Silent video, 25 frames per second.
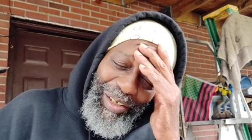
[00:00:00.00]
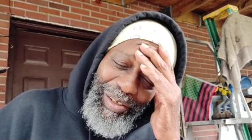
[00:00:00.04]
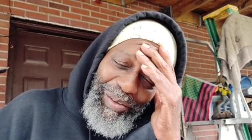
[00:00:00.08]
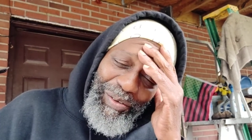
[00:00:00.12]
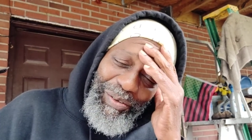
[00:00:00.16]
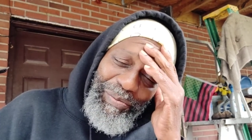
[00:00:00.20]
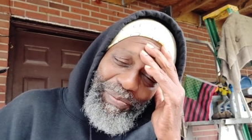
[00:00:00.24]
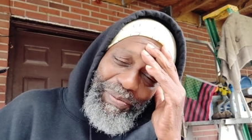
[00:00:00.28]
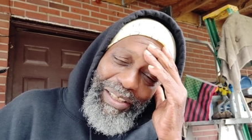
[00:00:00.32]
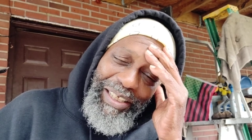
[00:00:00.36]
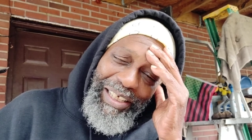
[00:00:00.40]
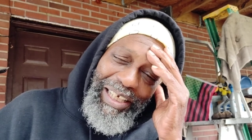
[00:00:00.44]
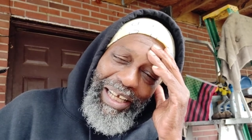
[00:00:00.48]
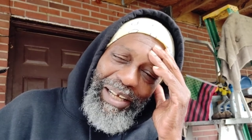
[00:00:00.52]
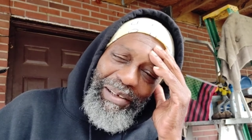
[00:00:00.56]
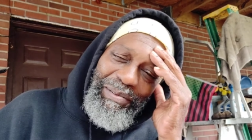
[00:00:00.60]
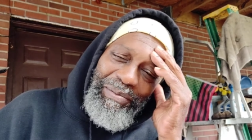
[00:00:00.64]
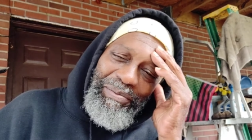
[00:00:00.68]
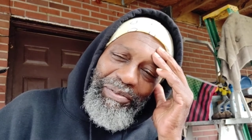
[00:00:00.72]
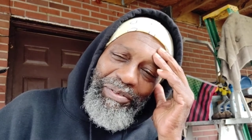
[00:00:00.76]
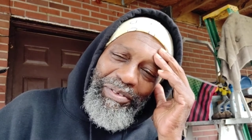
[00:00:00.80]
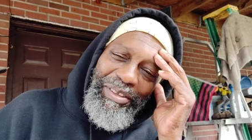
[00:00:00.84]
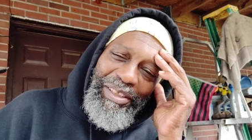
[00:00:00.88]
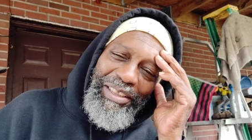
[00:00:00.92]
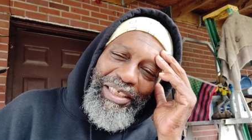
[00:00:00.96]
who
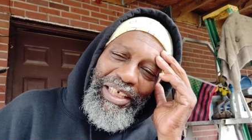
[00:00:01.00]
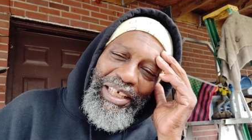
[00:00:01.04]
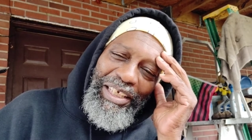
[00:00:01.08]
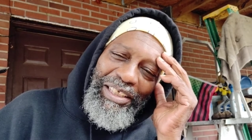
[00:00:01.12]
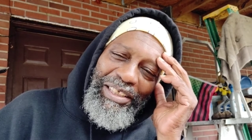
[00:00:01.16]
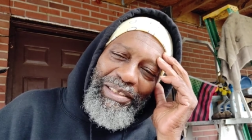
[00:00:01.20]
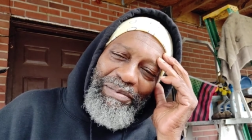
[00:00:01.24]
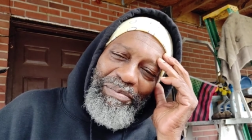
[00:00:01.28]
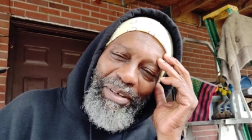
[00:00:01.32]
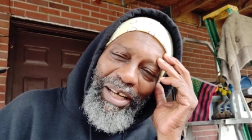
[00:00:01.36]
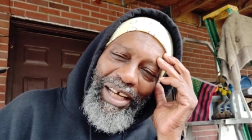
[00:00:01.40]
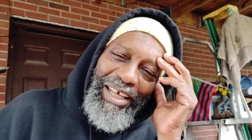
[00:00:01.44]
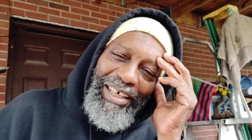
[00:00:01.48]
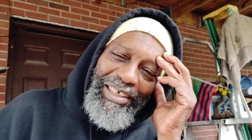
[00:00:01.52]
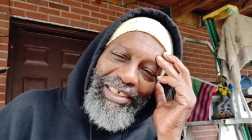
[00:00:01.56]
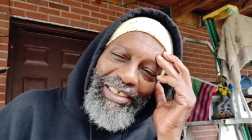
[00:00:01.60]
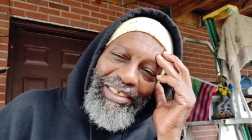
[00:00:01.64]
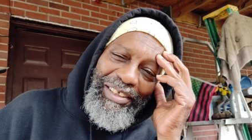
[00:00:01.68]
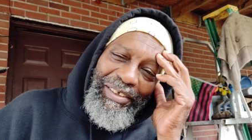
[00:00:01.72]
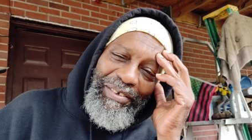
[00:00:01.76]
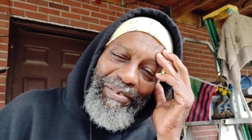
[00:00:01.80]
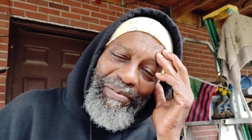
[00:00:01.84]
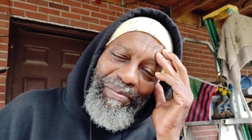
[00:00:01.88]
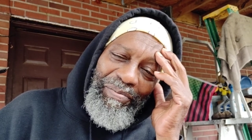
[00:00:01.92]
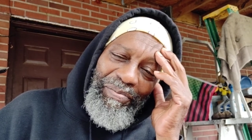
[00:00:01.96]
became station
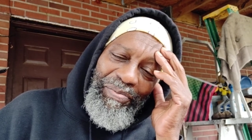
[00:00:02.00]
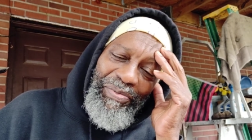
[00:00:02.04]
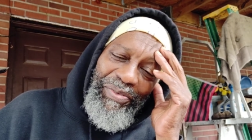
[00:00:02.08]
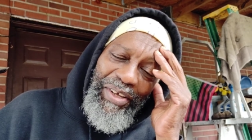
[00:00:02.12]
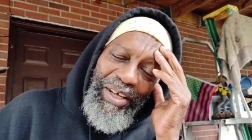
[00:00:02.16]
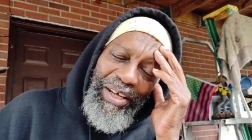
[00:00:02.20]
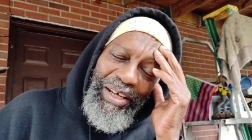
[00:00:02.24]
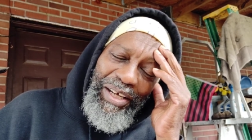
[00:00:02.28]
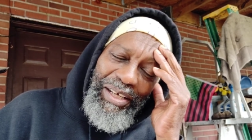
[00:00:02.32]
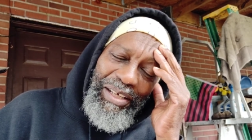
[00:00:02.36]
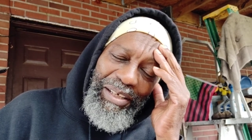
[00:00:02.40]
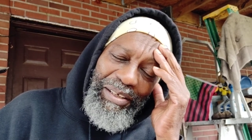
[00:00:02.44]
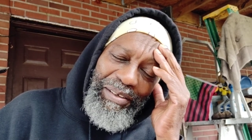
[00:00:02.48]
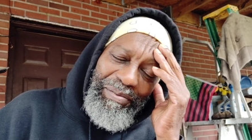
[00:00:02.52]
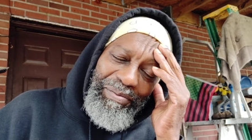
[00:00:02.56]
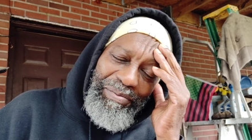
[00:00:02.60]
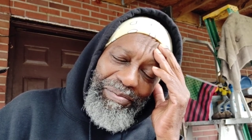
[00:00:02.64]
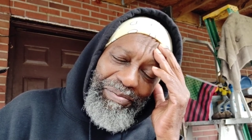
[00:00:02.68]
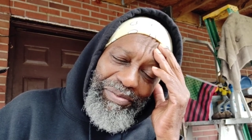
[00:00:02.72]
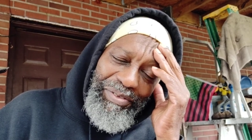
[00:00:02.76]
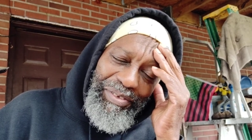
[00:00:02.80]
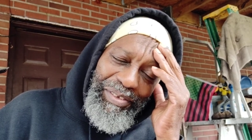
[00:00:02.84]
manager um,